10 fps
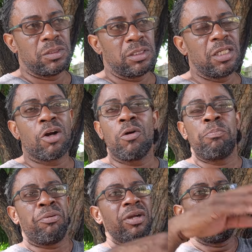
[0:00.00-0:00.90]
You
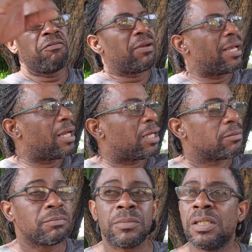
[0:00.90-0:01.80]
got print flyer
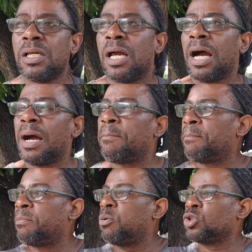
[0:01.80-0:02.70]
and
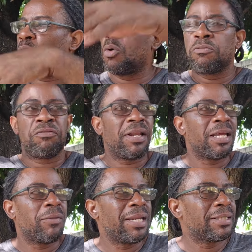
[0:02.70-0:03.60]
put out
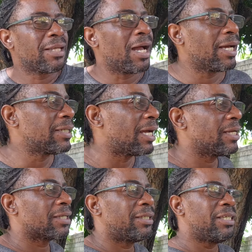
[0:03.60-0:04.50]
flyer with Eternal,
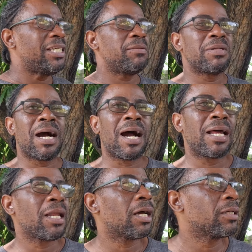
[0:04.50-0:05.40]
you keep
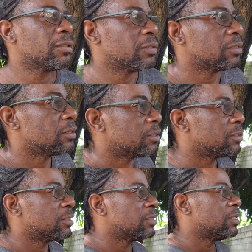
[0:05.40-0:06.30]
gala.
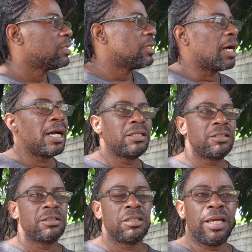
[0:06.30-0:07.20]
And
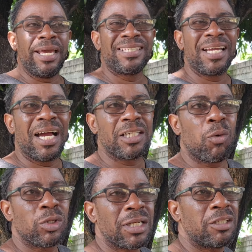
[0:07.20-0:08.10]
Eternal
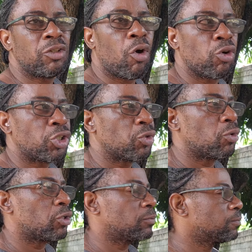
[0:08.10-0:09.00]
was a no
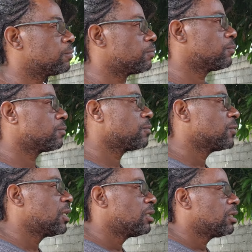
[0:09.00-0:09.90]
show.
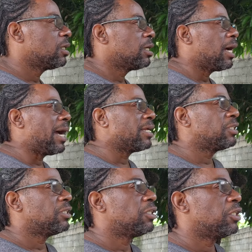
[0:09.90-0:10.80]
And
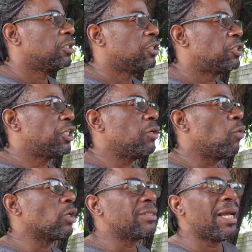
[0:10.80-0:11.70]
she
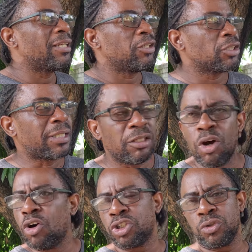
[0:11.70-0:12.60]
was not just a
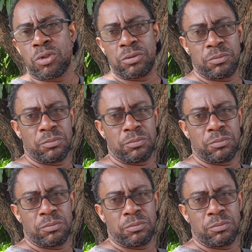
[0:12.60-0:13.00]
no show.